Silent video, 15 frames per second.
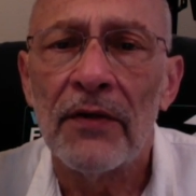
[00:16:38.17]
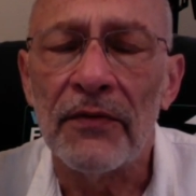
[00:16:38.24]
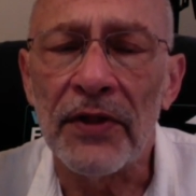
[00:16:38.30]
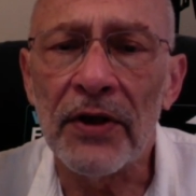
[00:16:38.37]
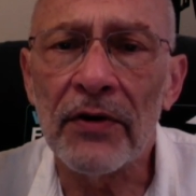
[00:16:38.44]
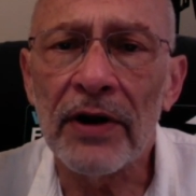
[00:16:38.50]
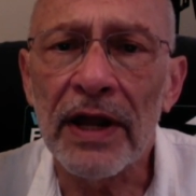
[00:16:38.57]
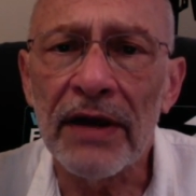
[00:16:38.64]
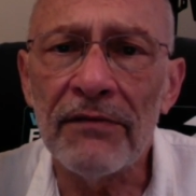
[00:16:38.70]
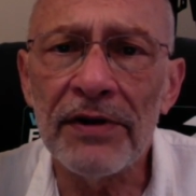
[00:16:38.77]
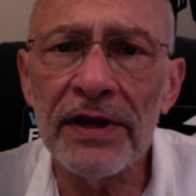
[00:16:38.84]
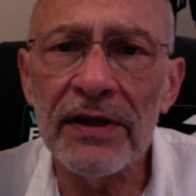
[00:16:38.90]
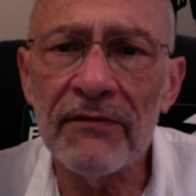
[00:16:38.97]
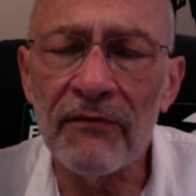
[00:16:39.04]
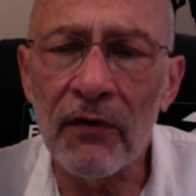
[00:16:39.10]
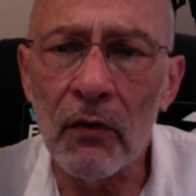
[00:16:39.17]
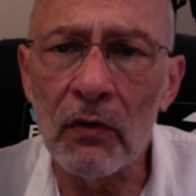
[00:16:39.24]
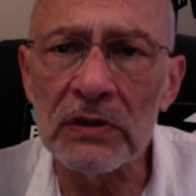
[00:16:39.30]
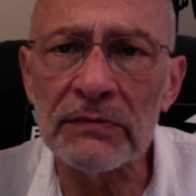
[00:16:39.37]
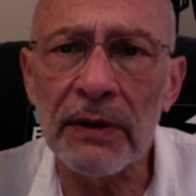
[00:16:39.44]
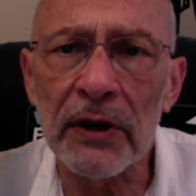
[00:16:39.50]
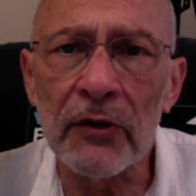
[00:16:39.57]
they are heavily
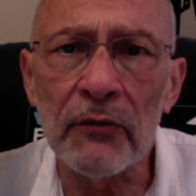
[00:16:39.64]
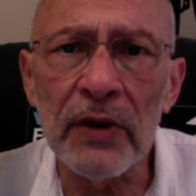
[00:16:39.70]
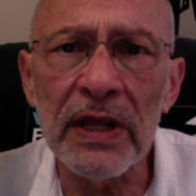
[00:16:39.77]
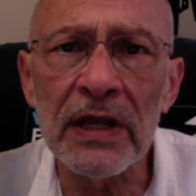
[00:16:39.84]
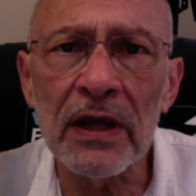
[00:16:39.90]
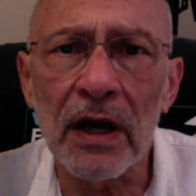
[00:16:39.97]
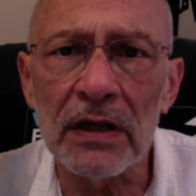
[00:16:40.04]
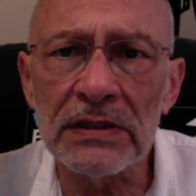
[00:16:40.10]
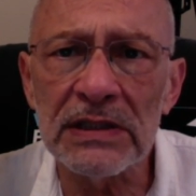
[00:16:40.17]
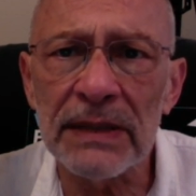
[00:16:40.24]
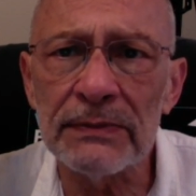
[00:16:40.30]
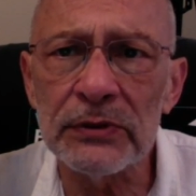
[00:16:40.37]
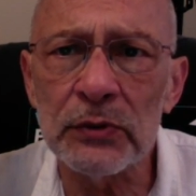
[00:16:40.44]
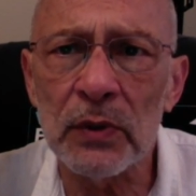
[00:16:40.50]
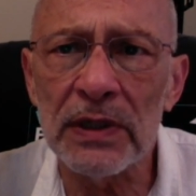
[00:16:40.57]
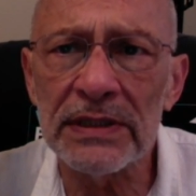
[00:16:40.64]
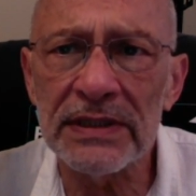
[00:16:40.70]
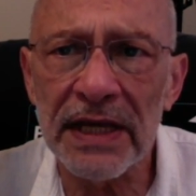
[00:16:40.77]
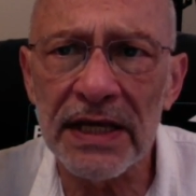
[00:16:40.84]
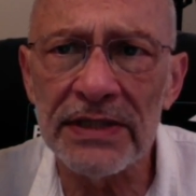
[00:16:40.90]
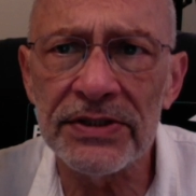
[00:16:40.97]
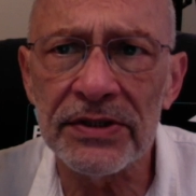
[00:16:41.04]
influenced by Greek
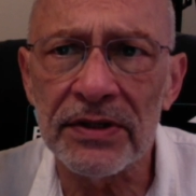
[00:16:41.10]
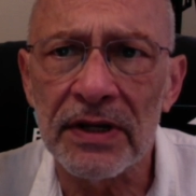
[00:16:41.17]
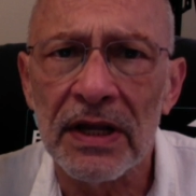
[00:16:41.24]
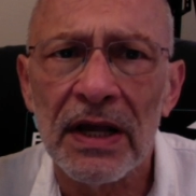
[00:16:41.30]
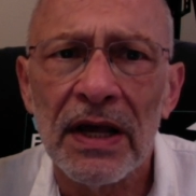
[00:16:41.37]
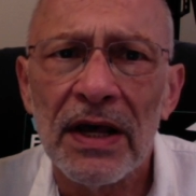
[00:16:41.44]
conceptualization.